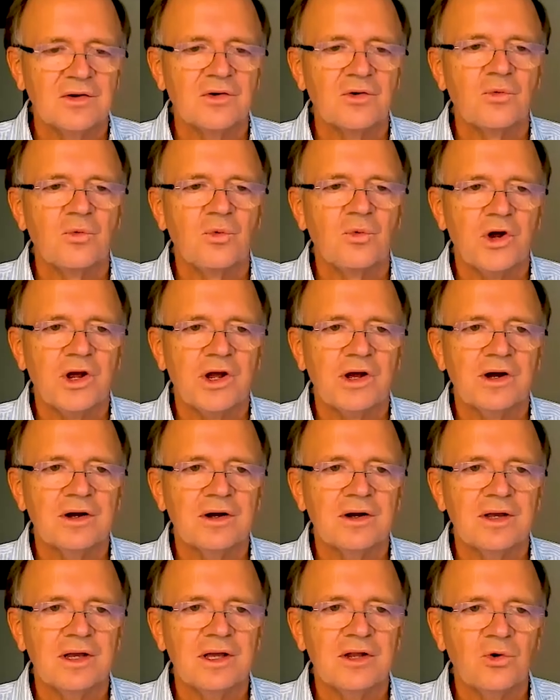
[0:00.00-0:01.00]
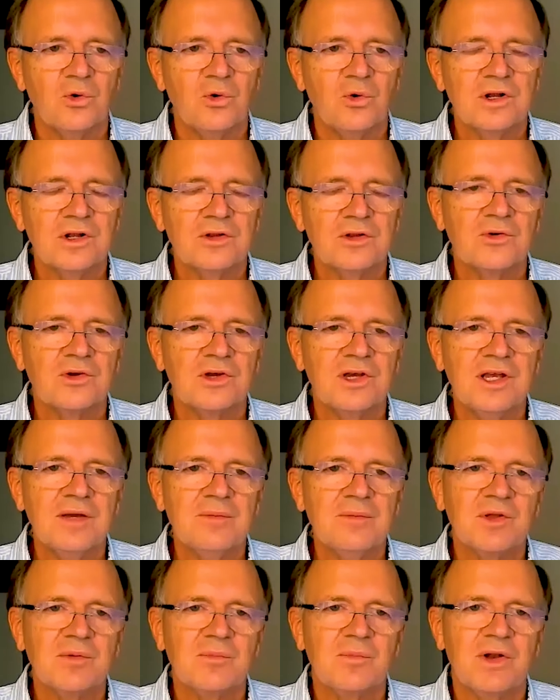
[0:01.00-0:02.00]
where in order to
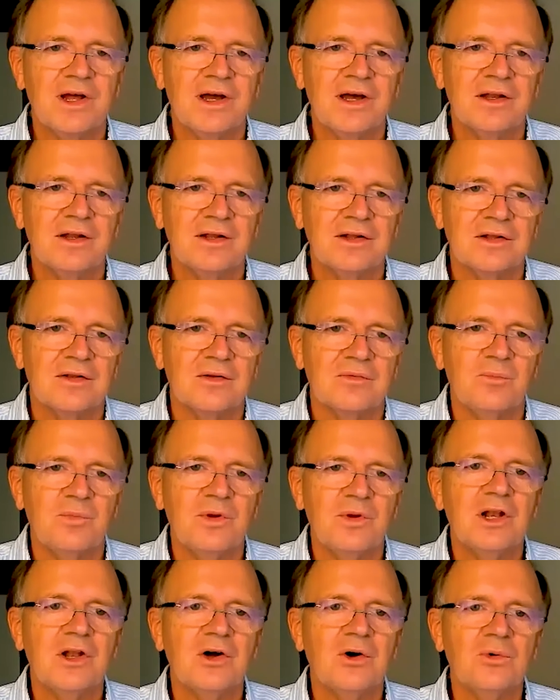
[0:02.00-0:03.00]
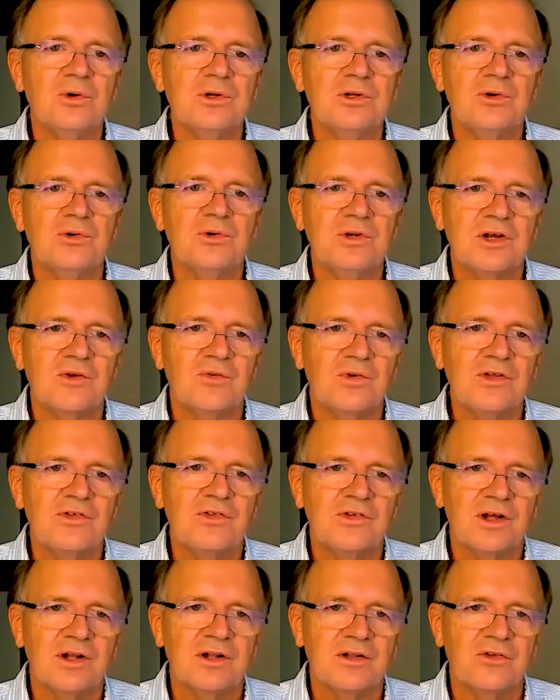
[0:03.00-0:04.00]
keep the planet below 2 degrees
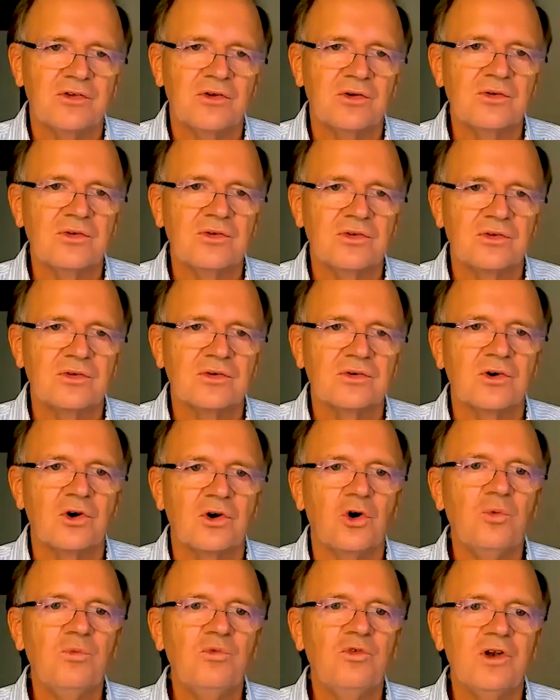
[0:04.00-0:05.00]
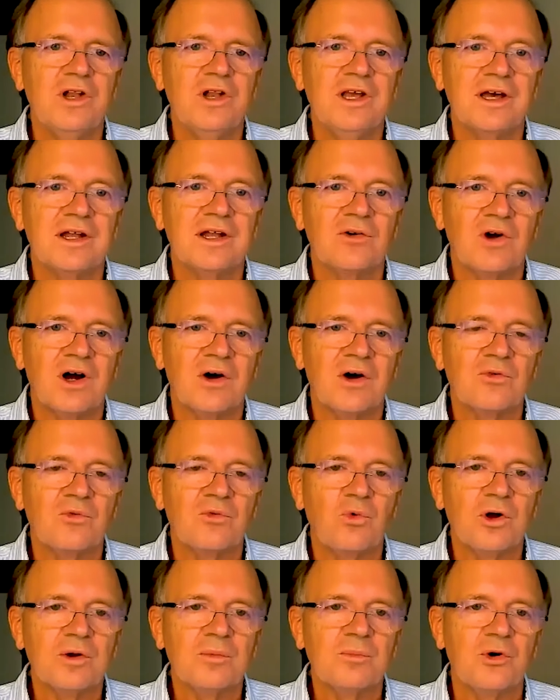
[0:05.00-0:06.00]
Celsius, hopefully at around
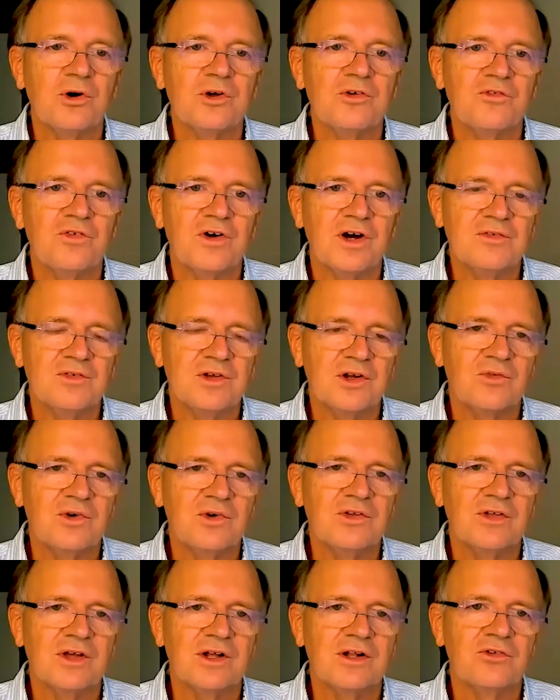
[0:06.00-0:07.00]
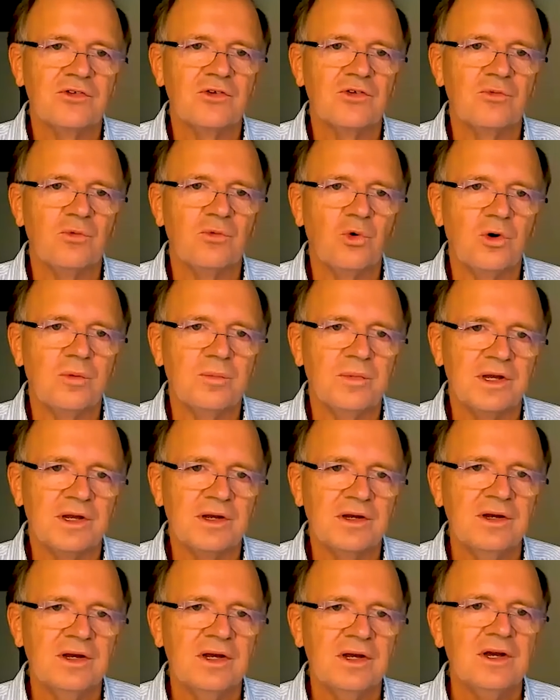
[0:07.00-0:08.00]
1.5 degrees Celsius
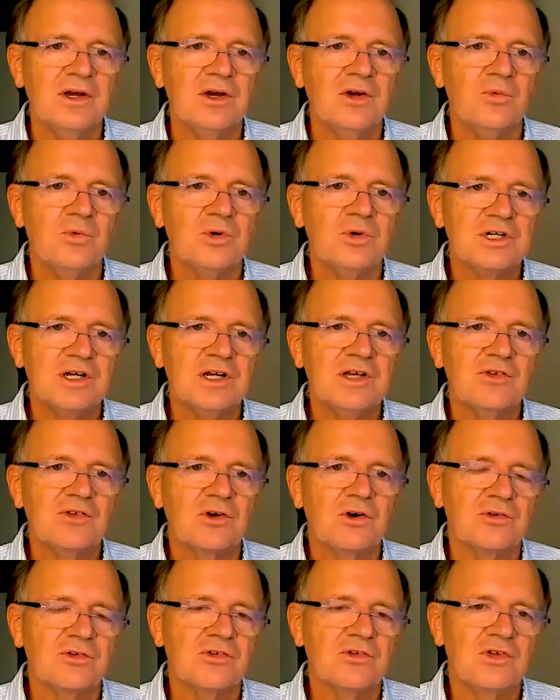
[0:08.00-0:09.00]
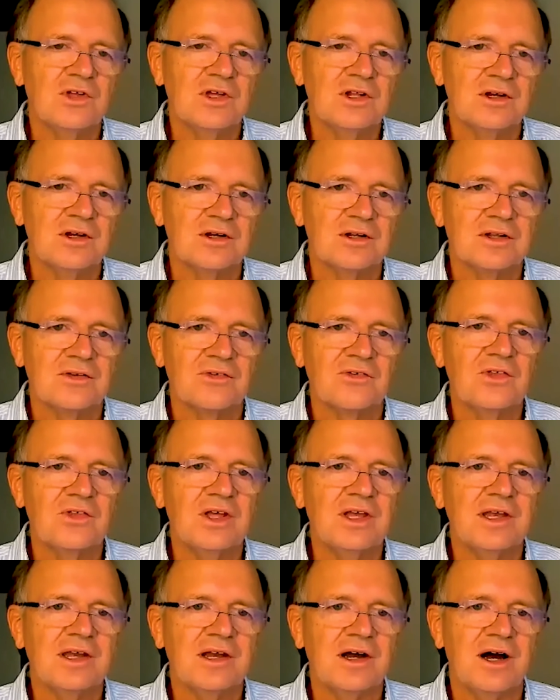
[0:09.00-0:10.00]
warming, which is considered
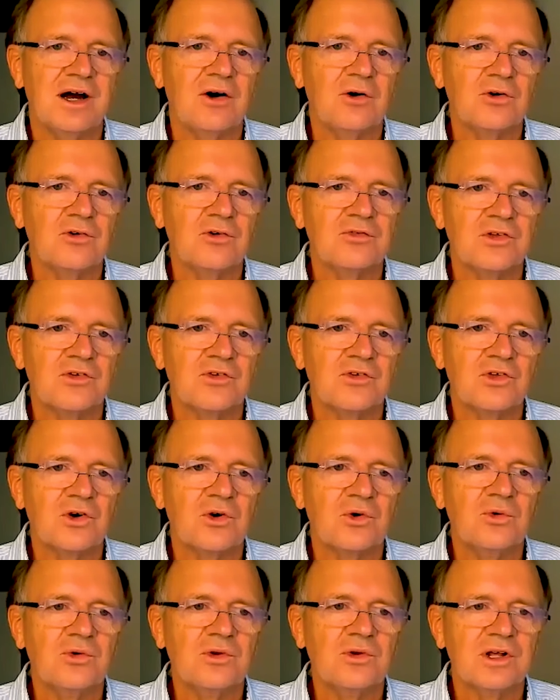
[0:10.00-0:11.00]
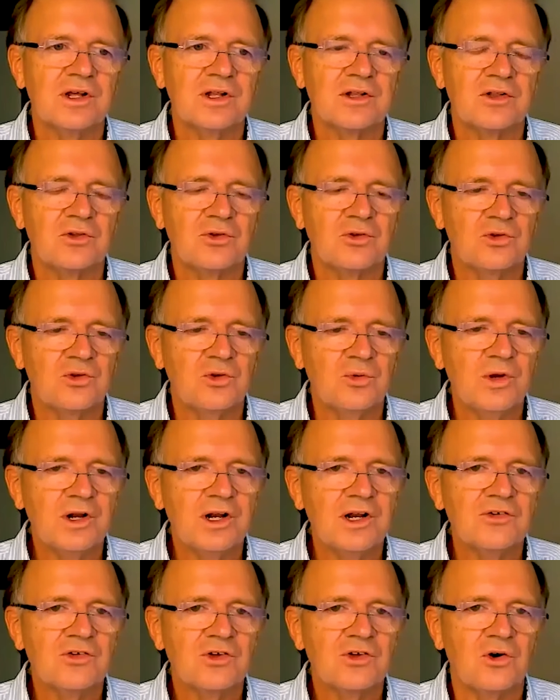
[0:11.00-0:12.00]
staying out of the zone that
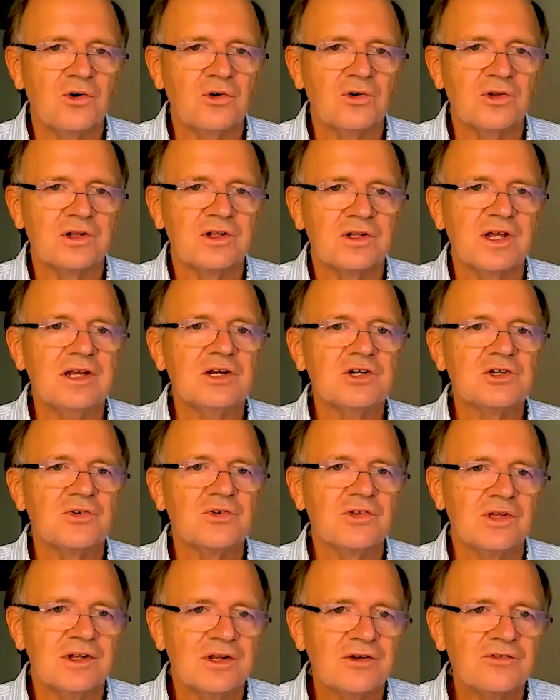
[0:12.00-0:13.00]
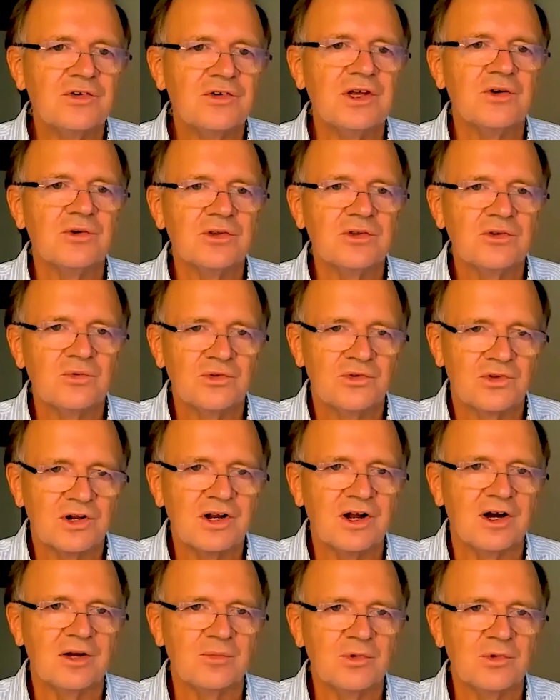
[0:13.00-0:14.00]
typically is called dangerous interference with the
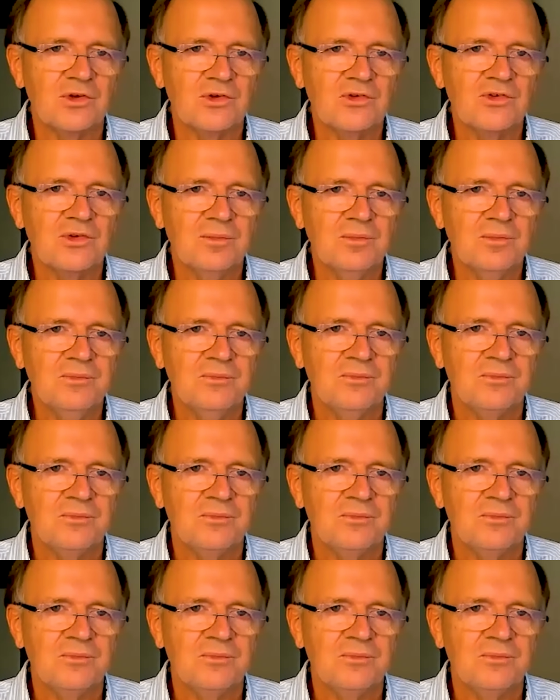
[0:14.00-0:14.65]
climate system,